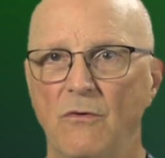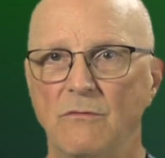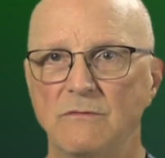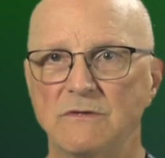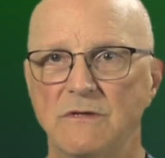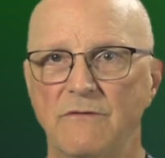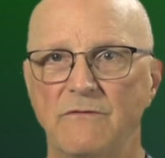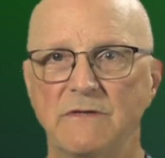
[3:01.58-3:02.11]

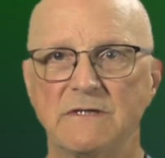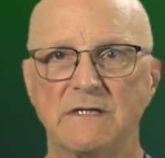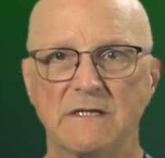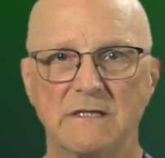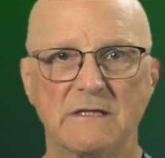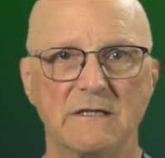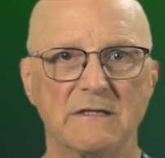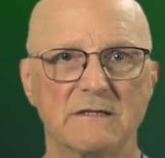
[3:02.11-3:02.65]
ohms of
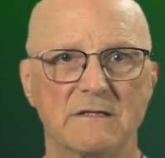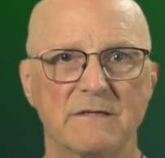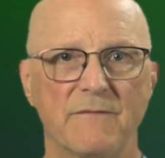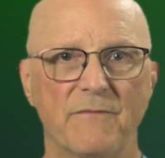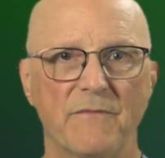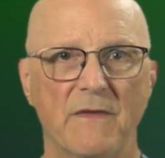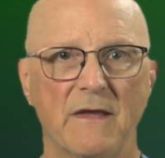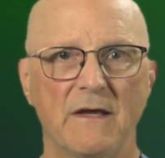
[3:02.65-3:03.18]
resistance.
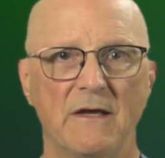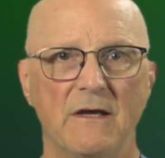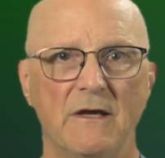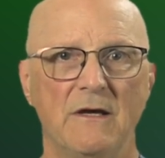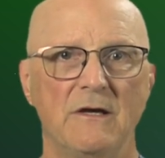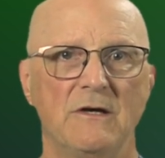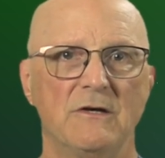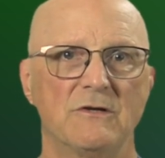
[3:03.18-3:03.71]

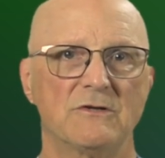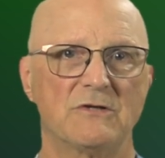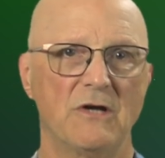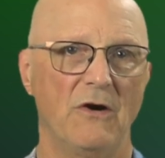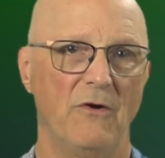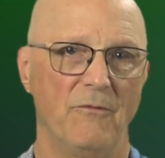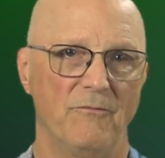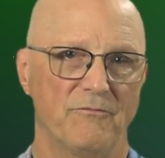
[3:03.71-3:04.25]

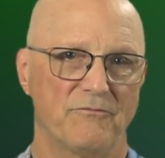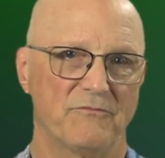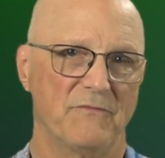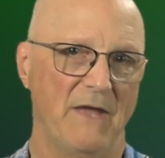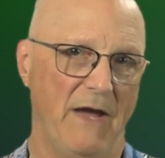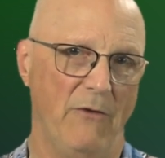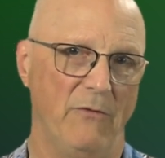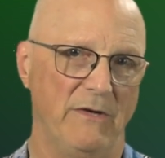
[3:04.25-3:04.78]
So
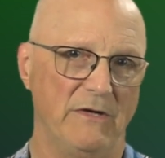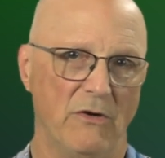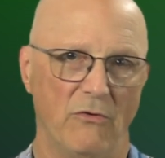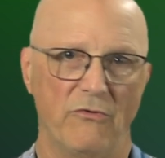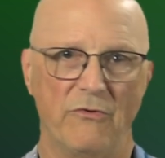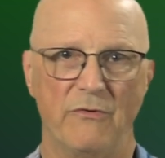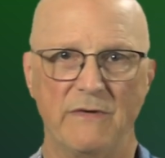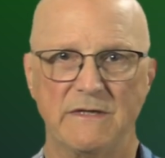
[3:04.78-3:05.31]
now we
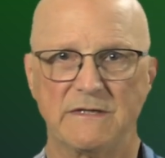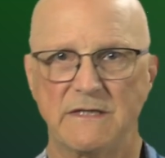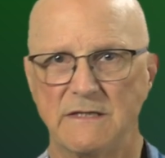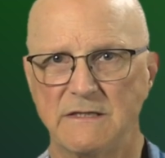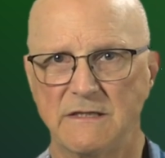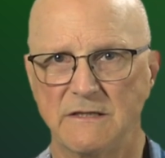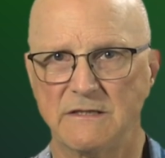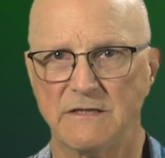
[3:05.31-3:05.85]
know the
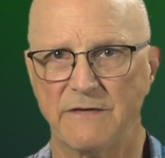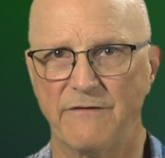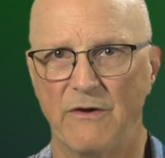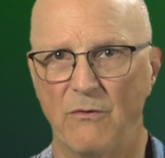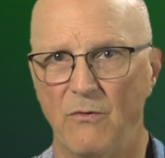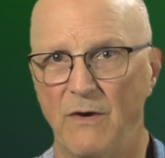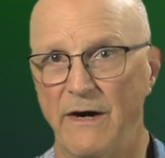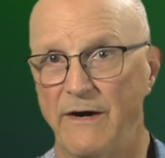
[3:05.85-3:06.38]
resistance of
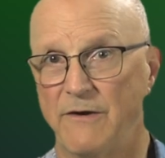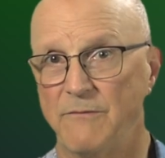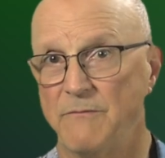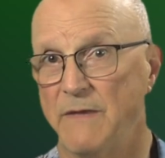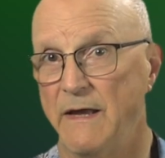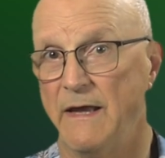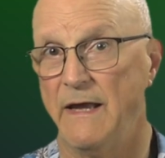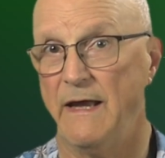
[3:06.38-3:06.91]
our wire
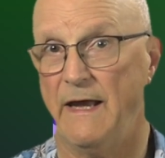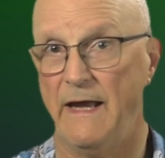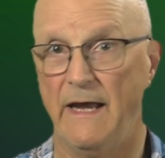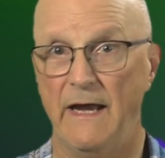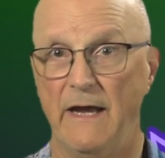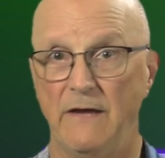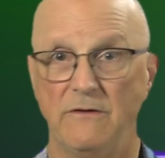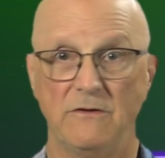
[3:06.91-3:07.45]

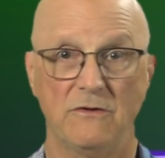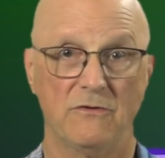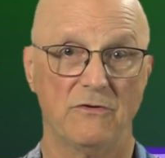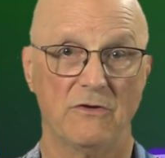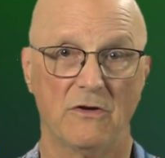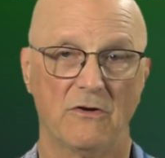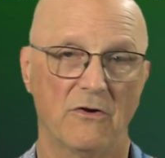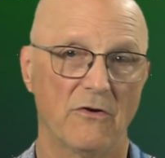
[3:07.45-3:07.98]
and
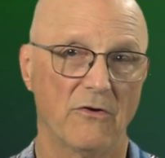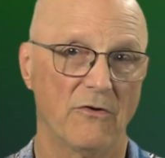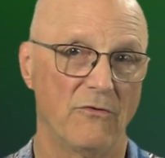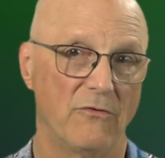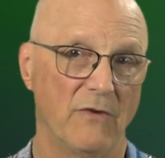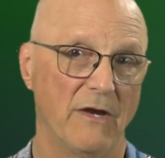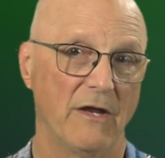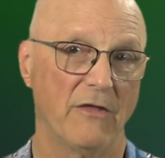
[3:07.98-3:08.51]
the
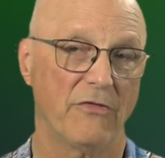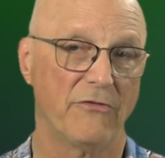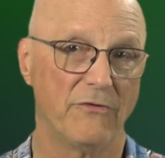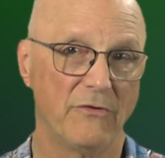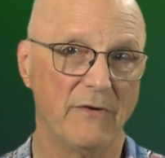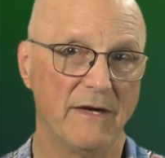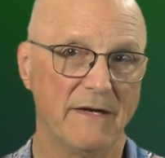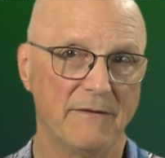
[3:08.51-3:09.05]
current running
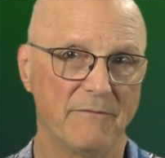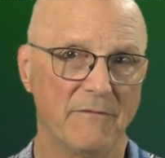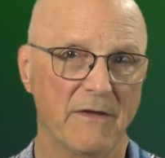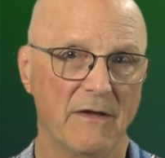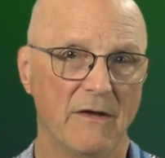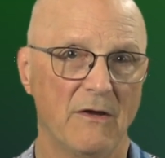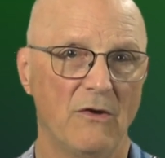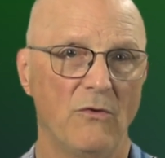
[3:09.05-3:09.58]
through it.
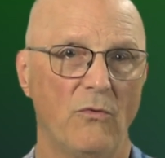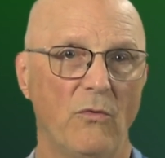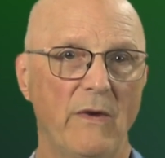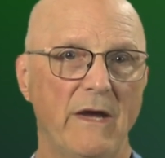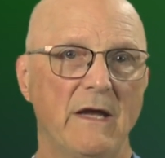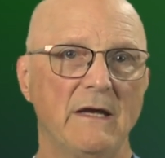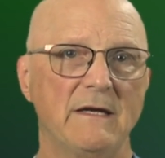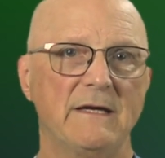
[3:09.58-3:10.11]

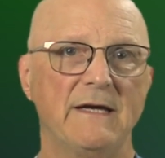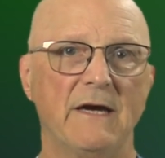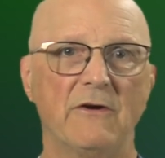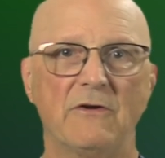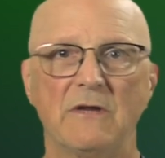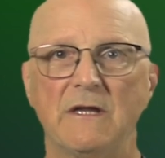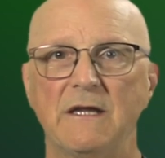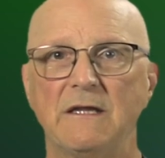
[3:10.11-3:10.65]
We can
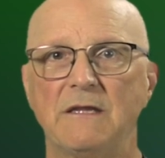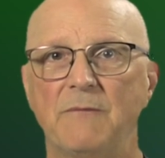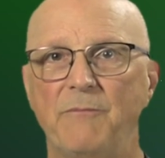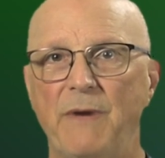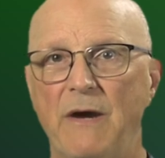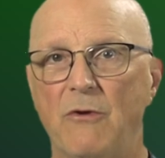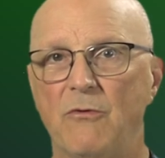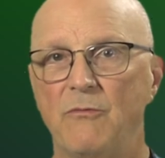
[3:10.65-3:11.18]
calculate the
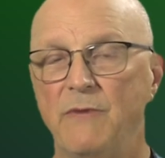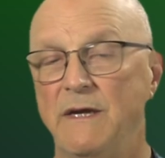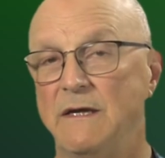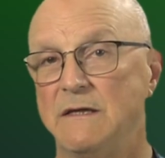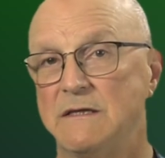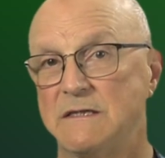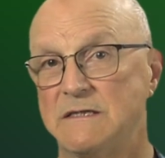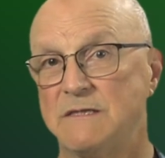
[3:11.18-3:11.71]
power
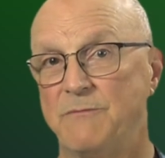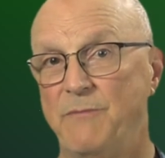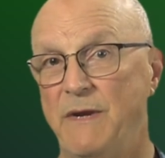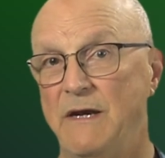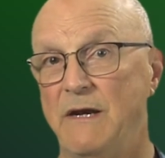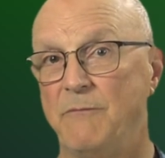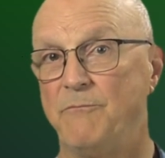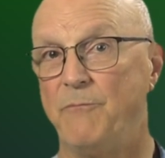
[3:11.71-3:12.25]
being
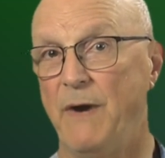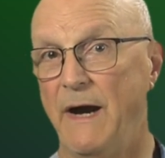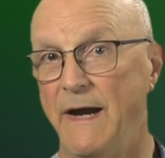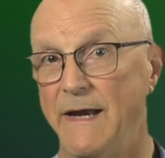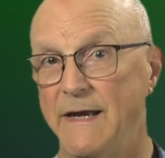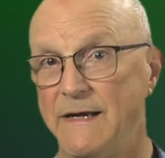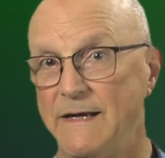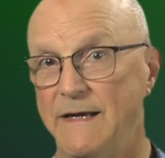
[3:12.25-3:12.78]
dissipated
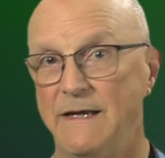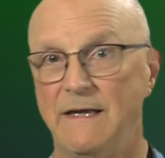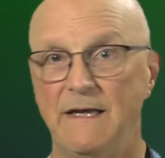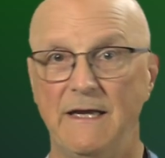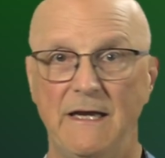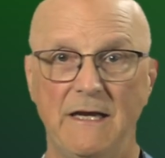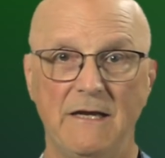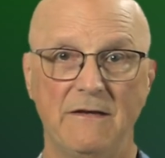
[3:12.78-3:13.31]
by it in
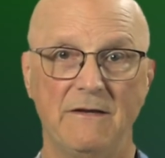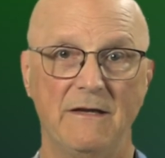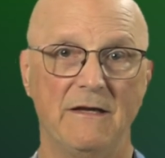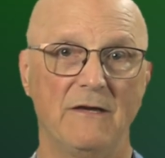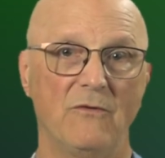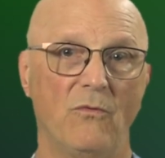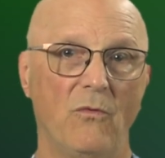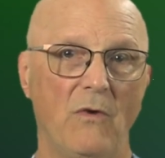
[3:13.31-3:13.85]
heat
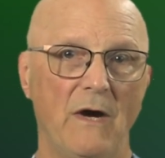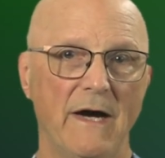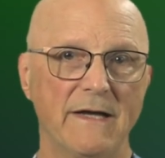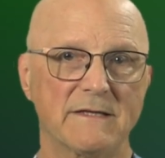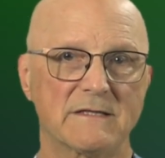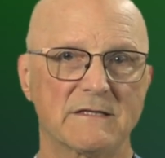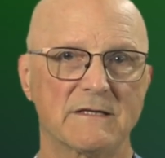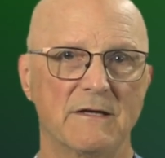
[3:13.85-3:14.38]
in
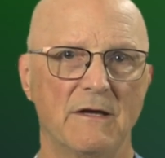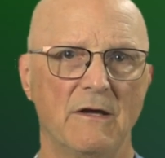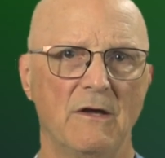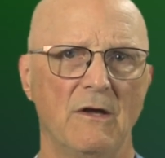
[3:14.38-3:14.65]
watts.